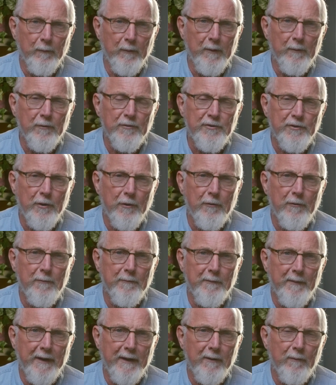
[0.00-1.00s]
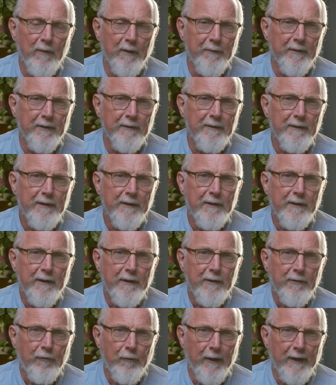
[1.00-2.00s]
We will show men and women
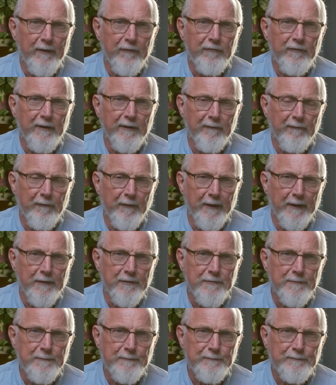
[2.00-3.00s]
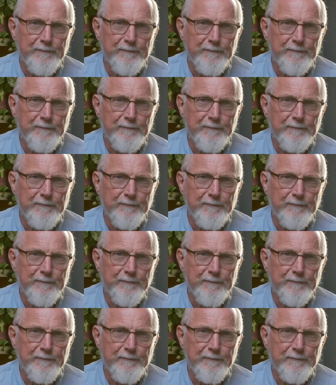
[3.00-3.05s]
Christ in flesh.